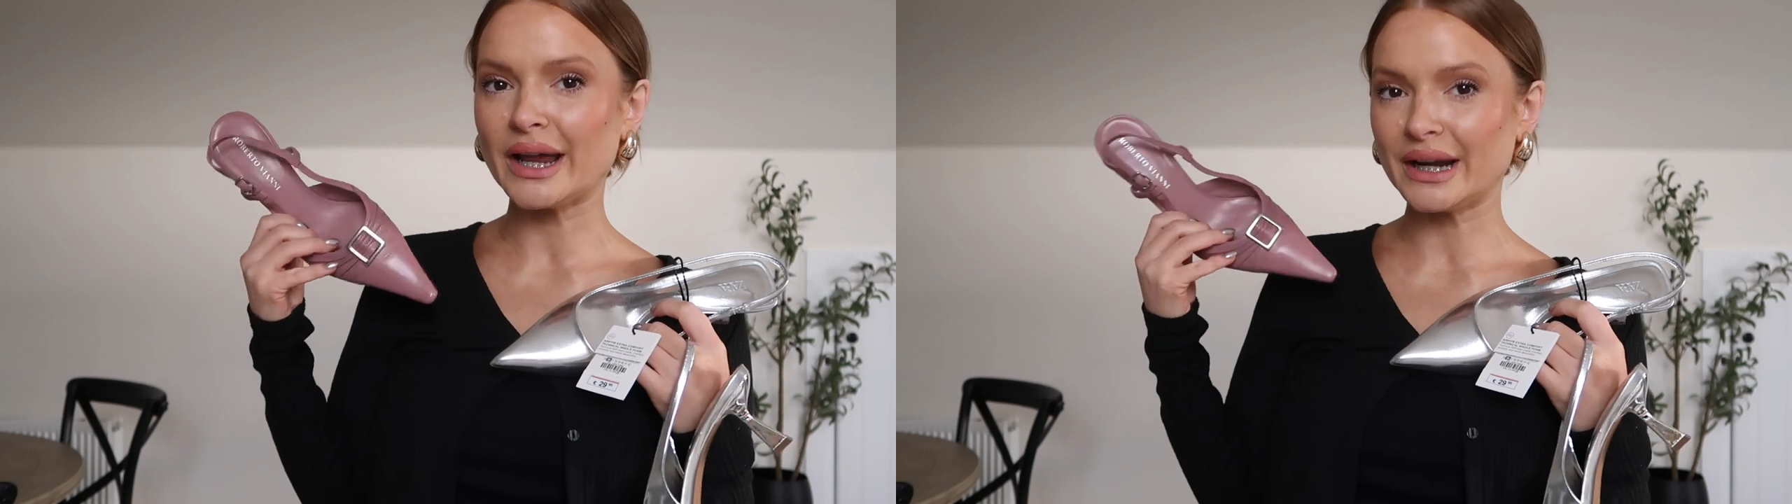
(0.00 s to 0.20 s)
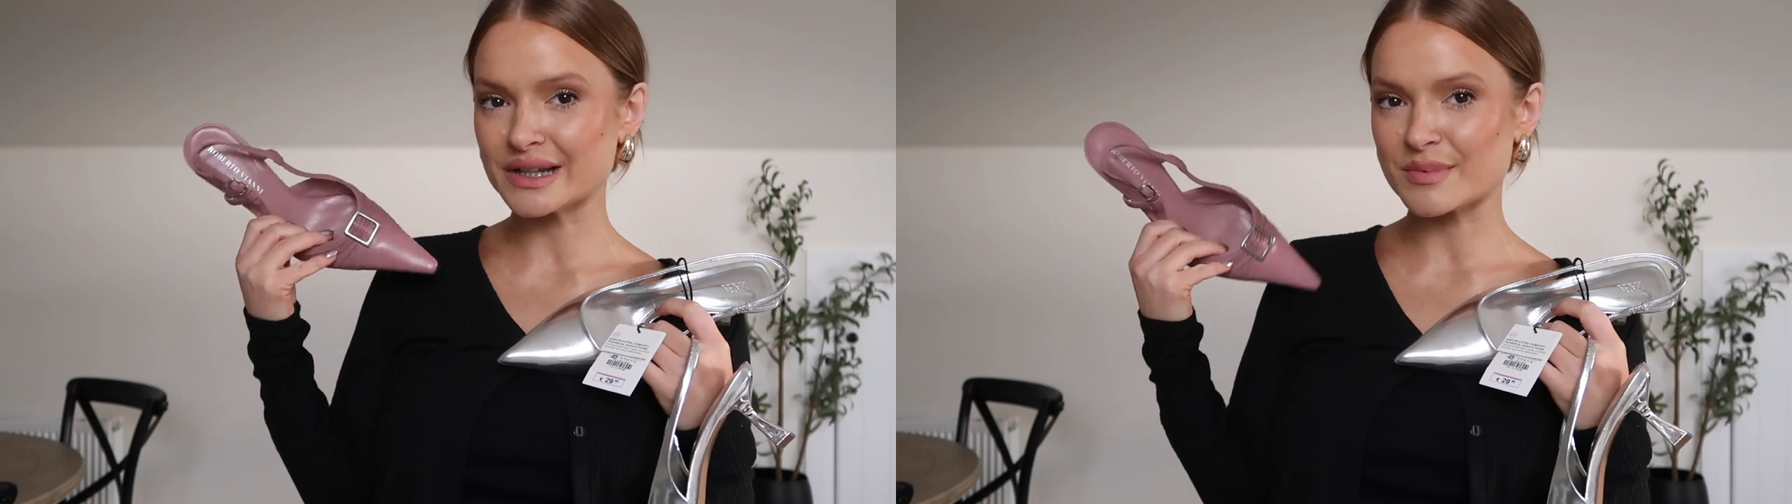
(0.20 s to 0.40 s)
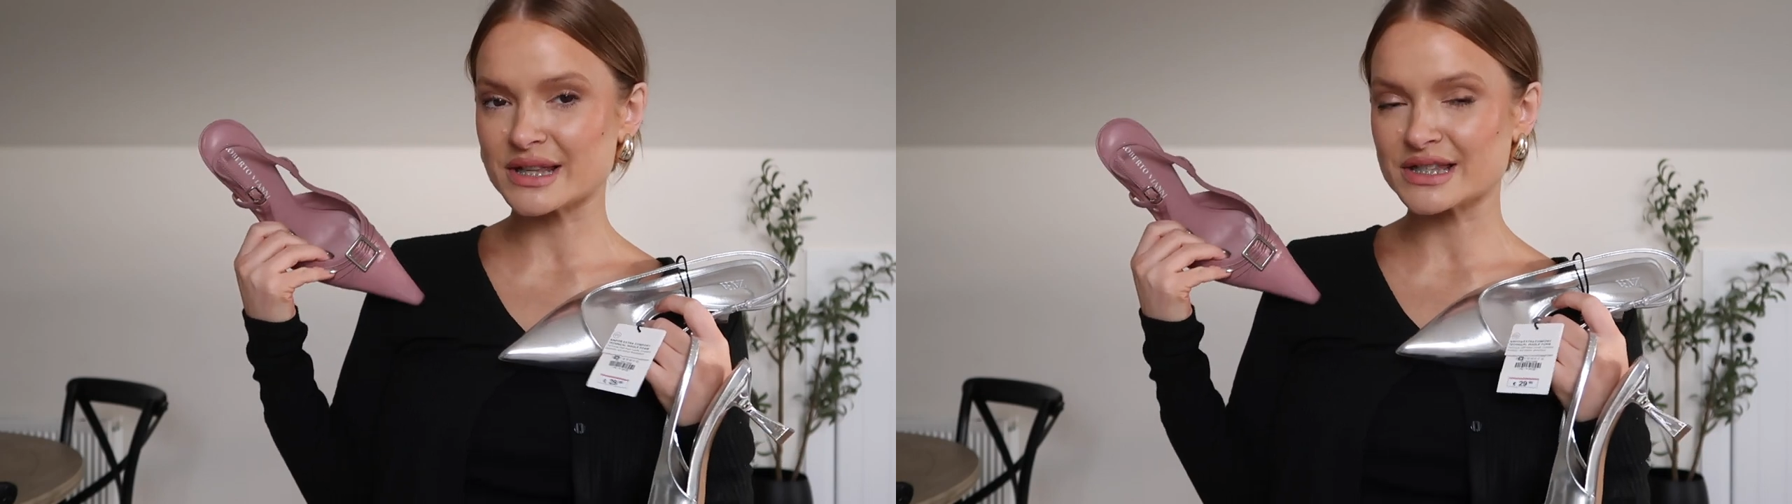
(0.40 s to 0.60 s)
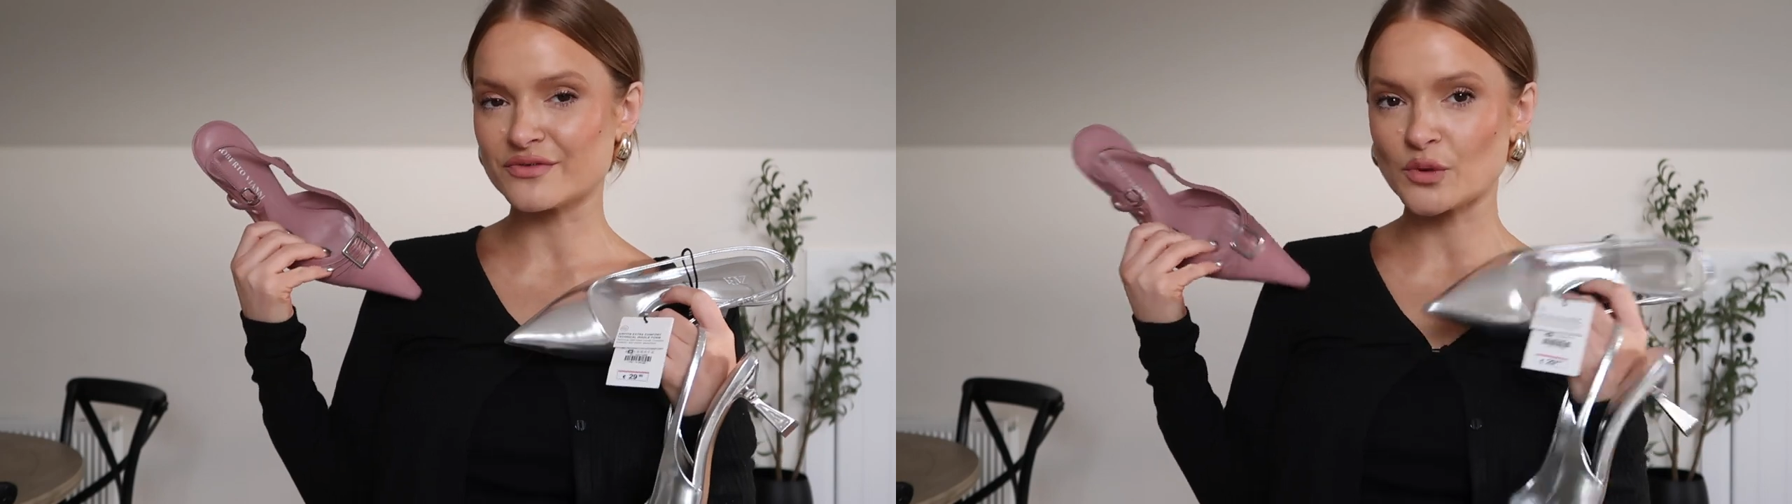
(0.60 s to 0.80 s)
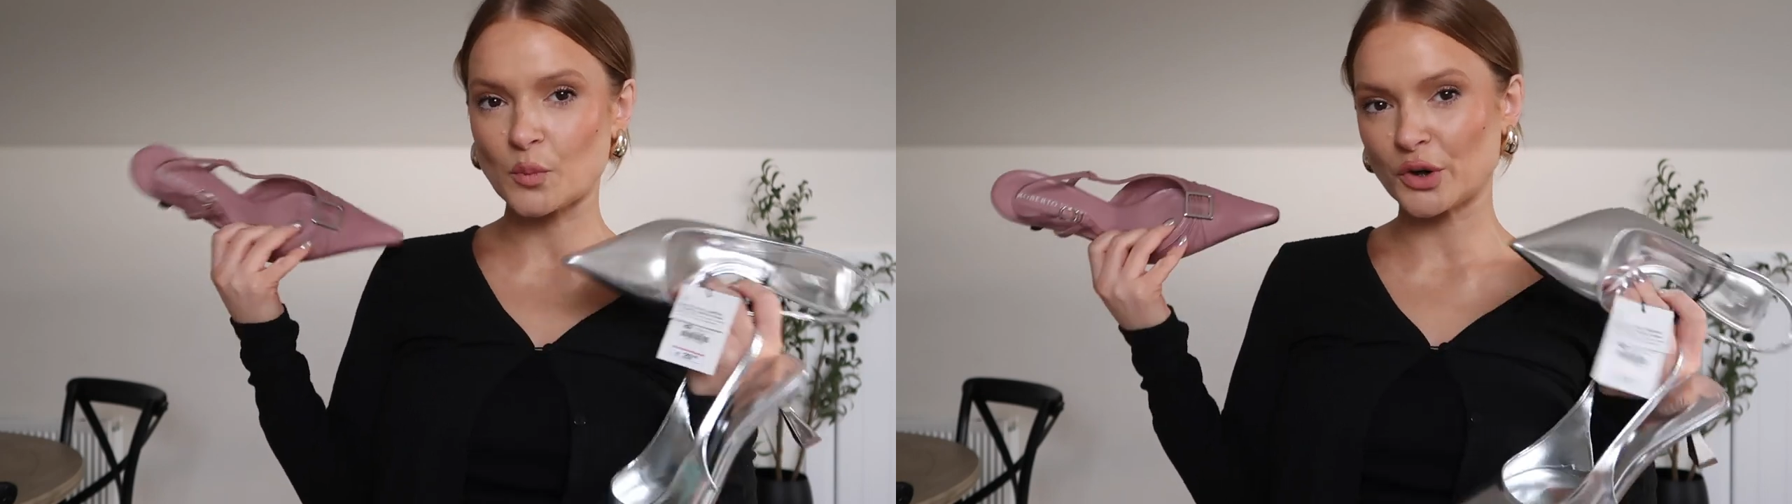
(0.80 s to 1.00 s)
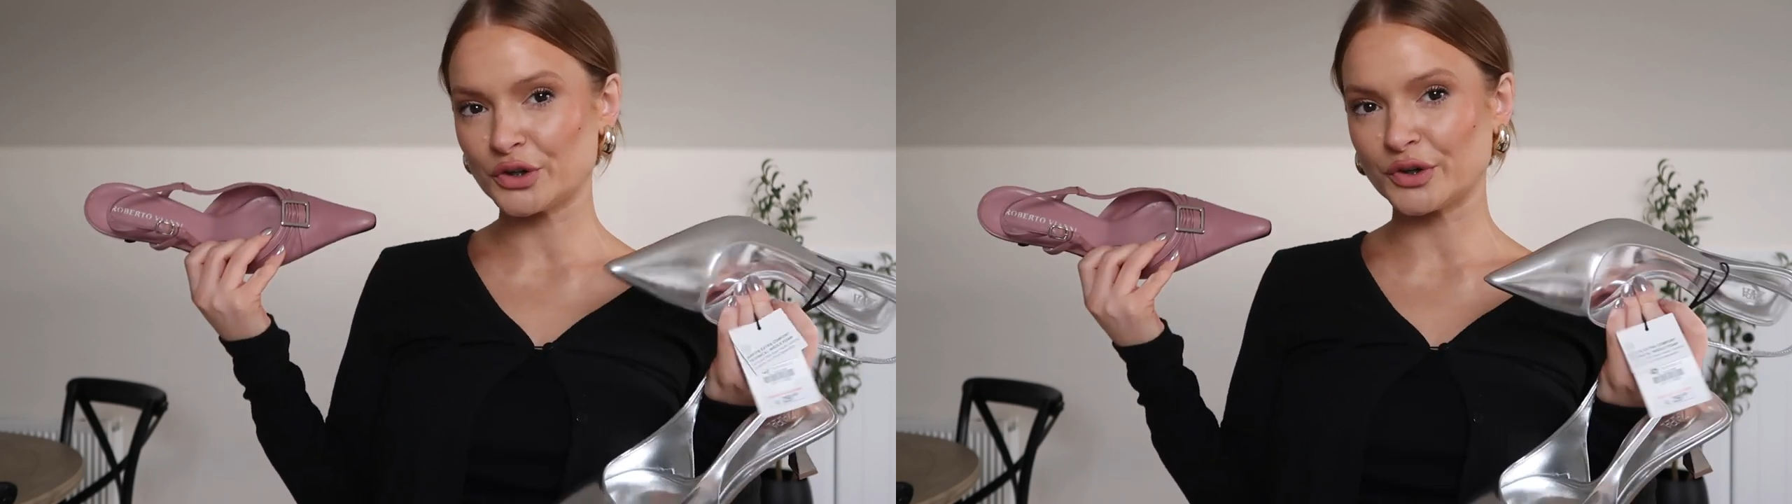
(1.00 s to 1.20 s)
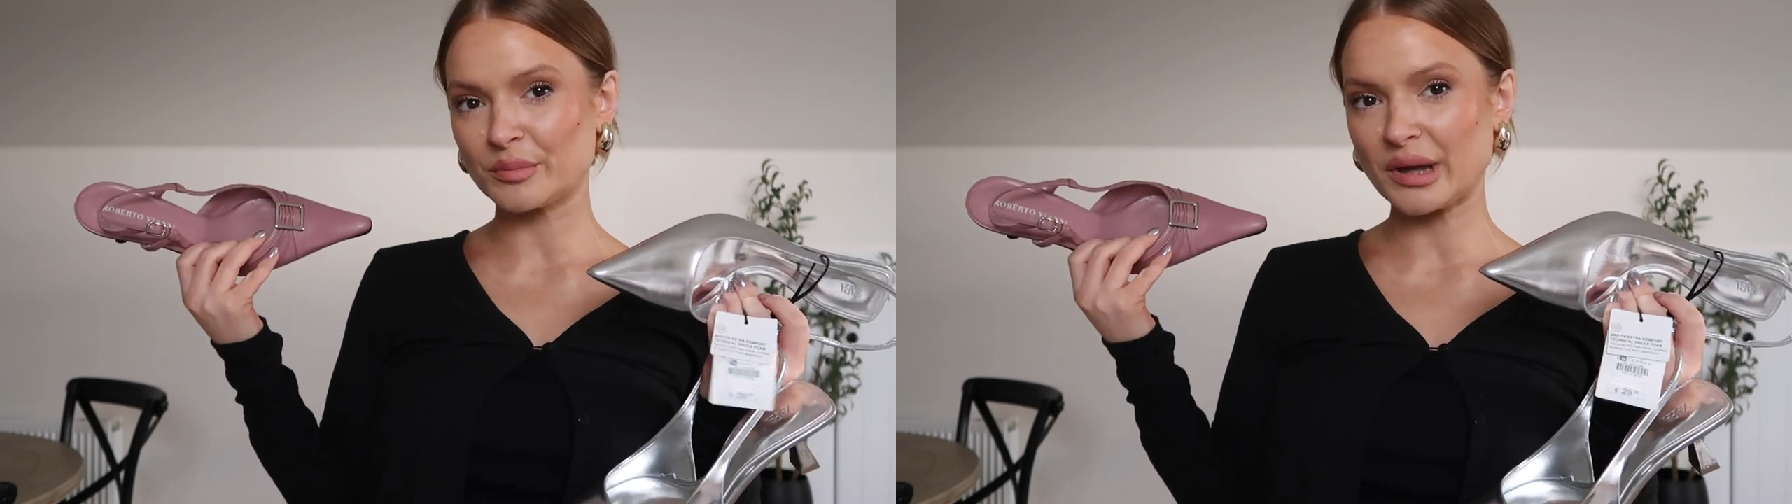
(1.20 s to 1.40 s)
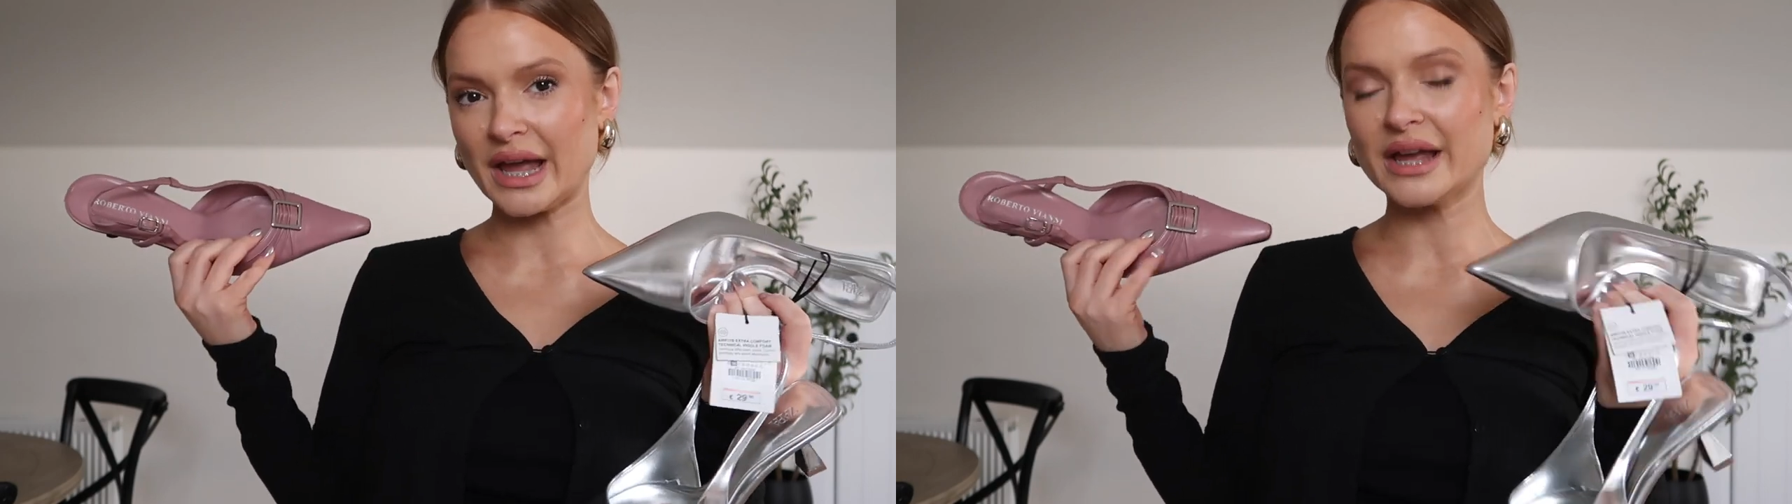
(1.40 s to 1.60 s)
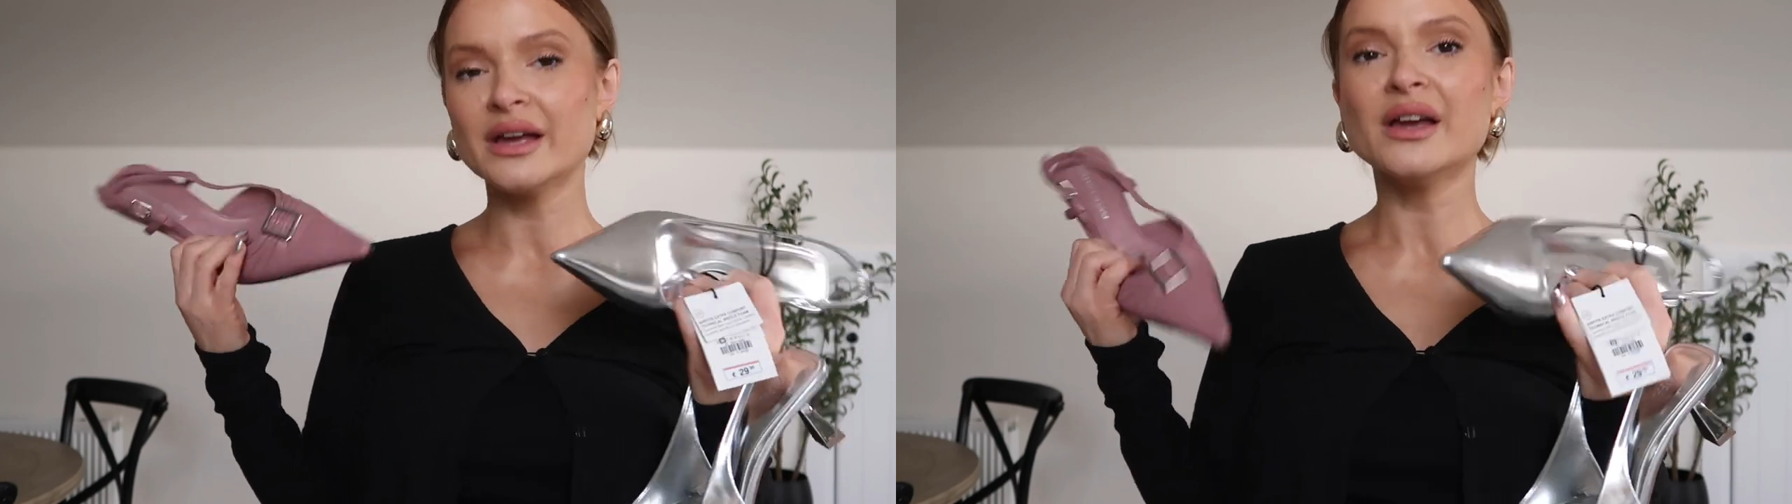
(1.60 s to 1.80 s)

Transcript: inexpensive than what you're going to pay